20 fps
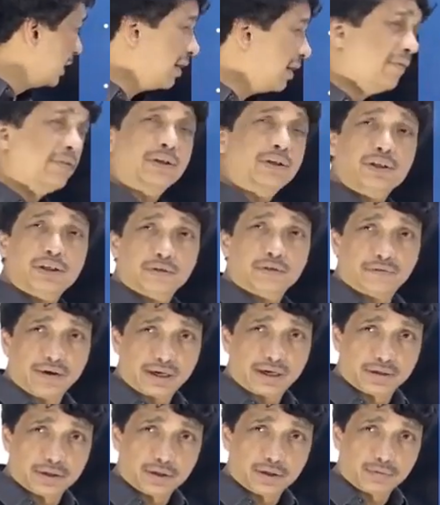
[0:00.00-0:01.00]
is near vision is
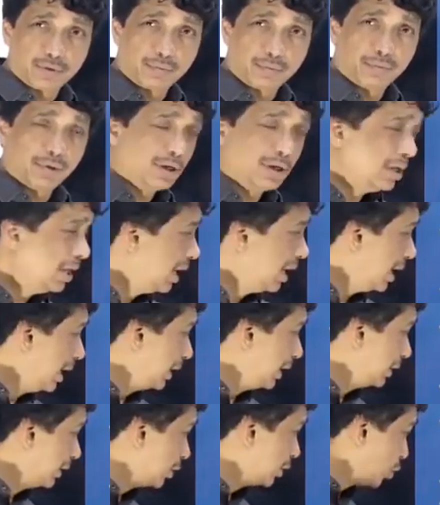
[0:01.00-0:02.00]
affected. Remember,
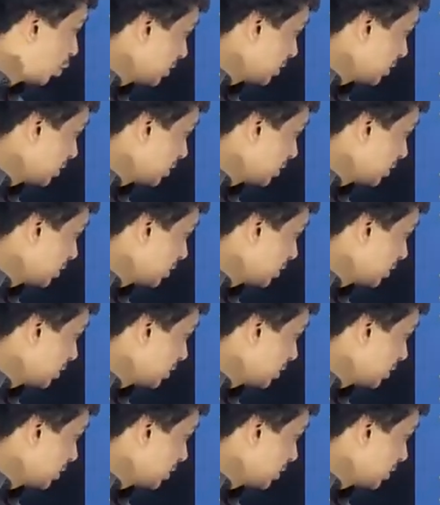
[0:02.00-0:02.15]
the